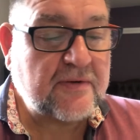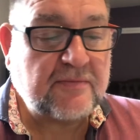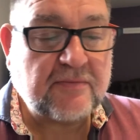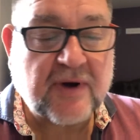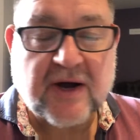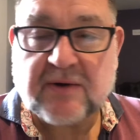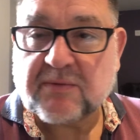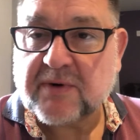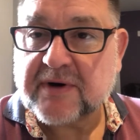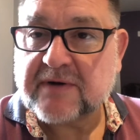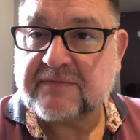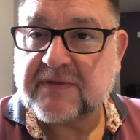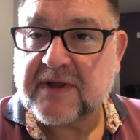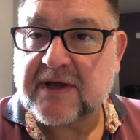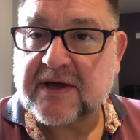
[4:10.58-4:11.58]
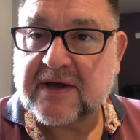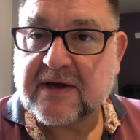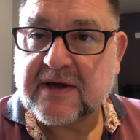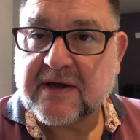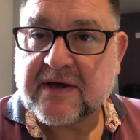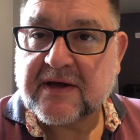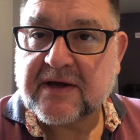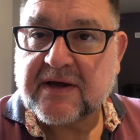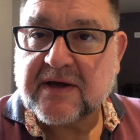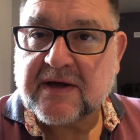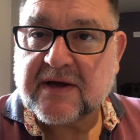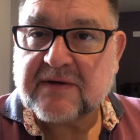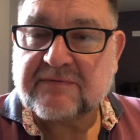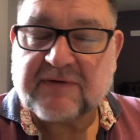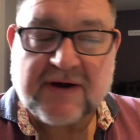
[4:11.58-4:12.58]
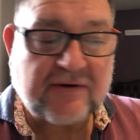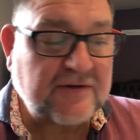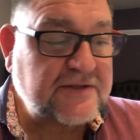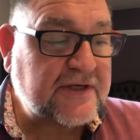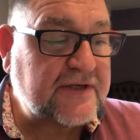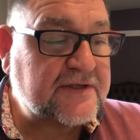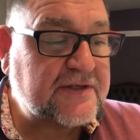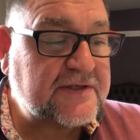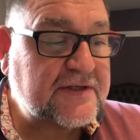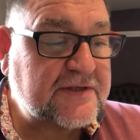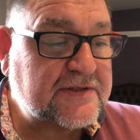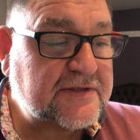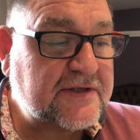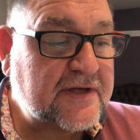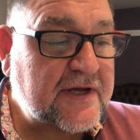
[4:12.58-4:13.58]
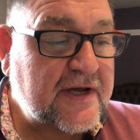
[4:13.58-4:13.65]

by one of the Pharisees. He says,